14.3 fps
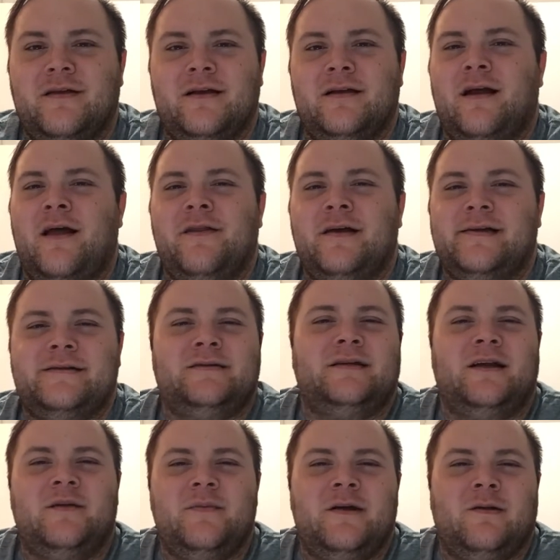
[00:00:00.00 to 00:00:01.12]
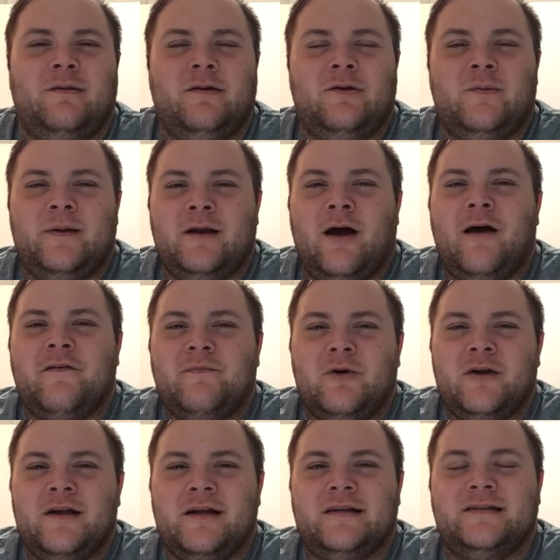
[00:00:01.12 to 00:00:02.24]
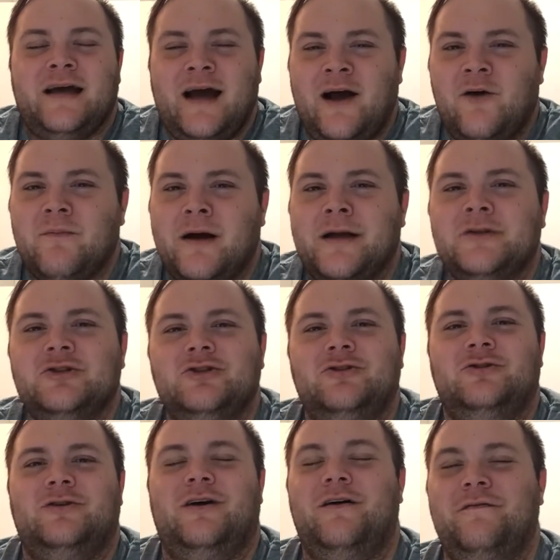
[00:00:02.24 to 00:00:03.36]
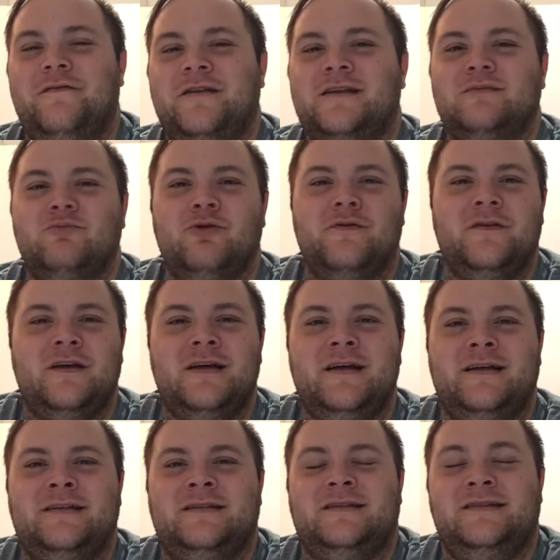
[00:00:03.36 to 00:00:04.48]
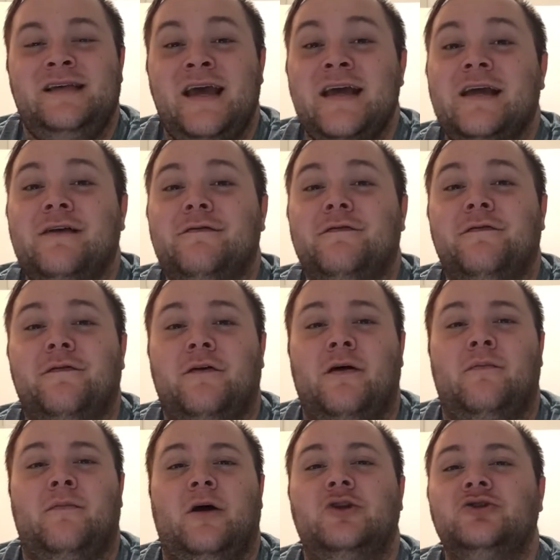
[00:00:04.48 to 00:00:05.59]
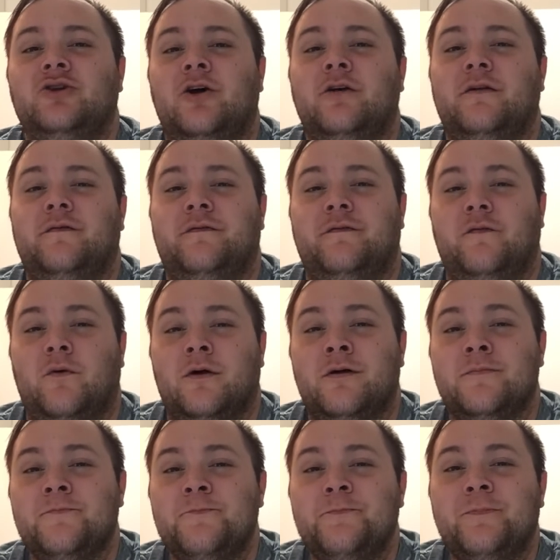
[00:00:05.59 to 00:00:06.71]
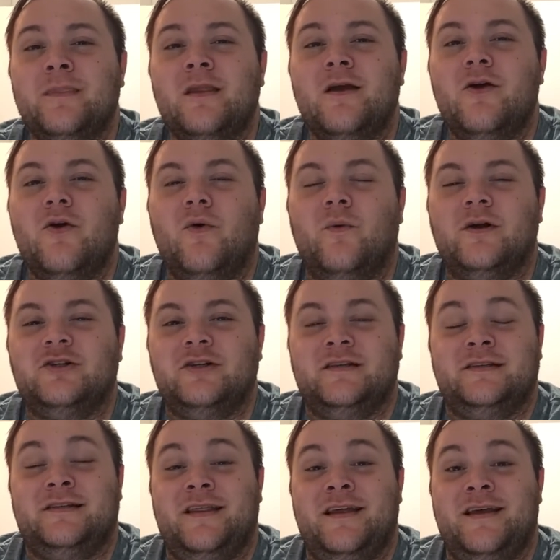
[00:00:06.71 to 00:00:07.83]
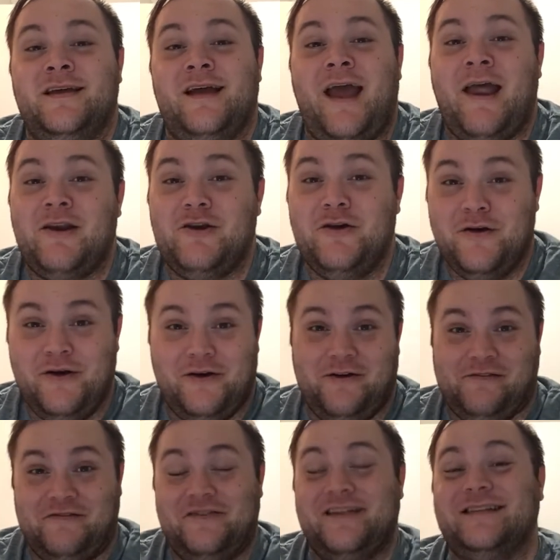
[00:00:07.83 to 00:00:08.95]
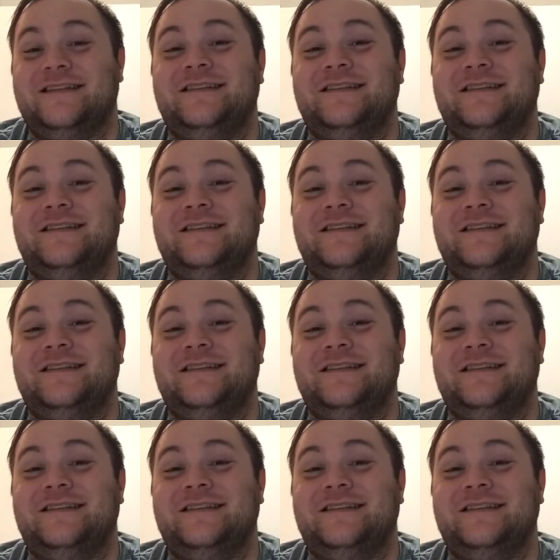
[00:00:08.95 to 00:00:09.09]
that I think is going to be a little bit off-putting is how much of this movie is taken from Uncharted 4, which is the end of the